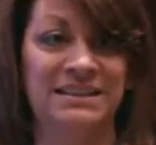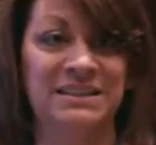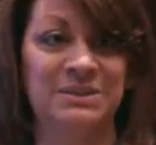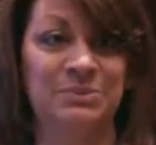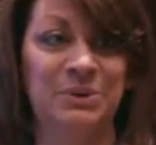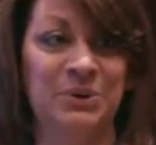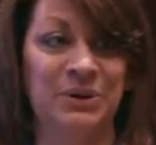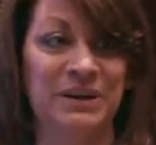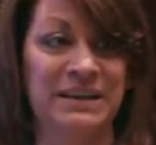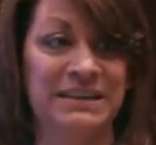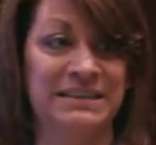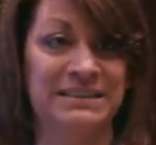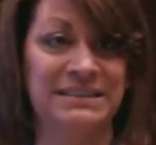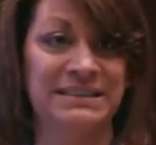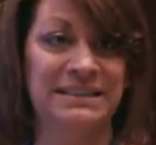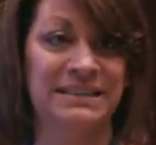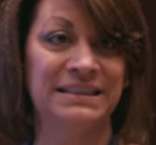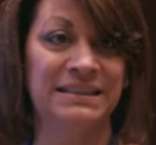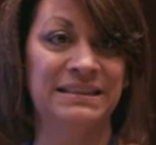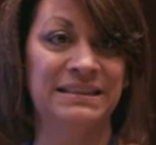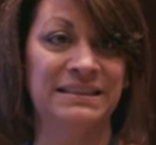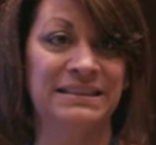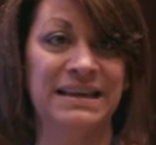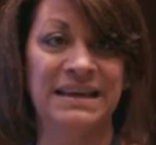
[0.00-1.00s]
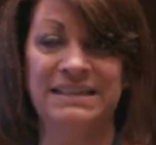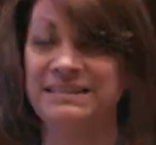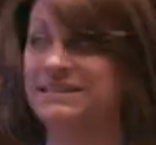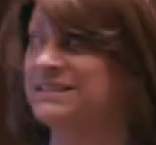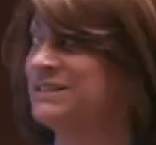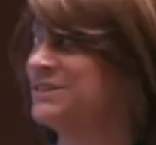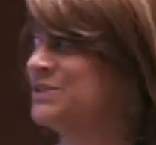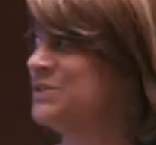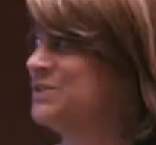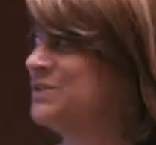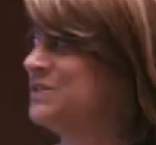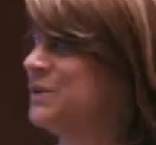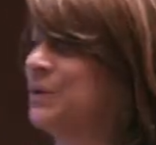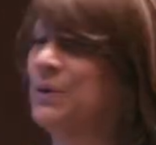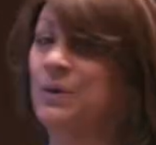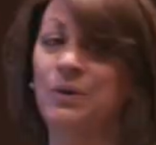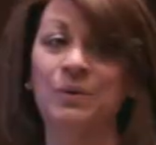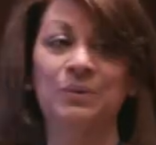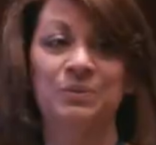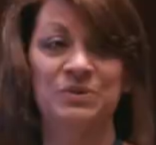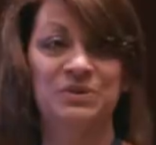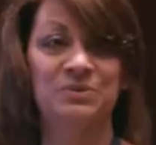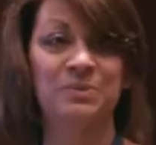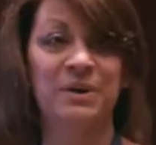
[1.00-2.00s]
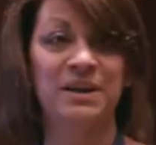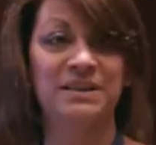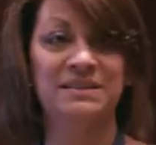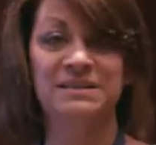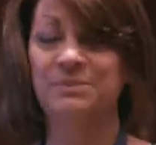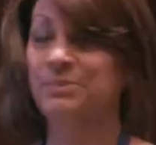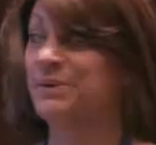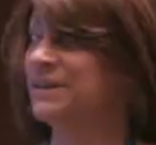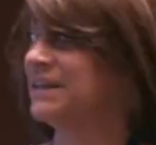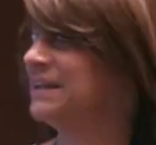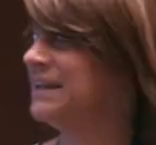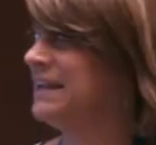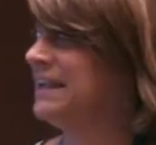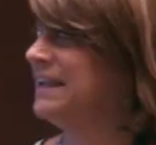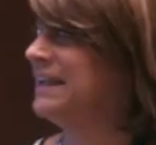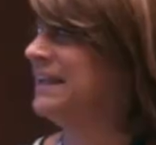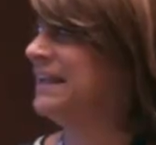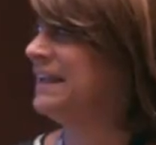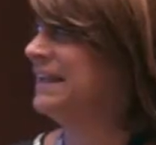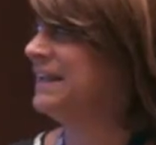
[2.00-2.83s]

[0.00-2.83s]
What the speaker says: experience, and that's their sole responsibility.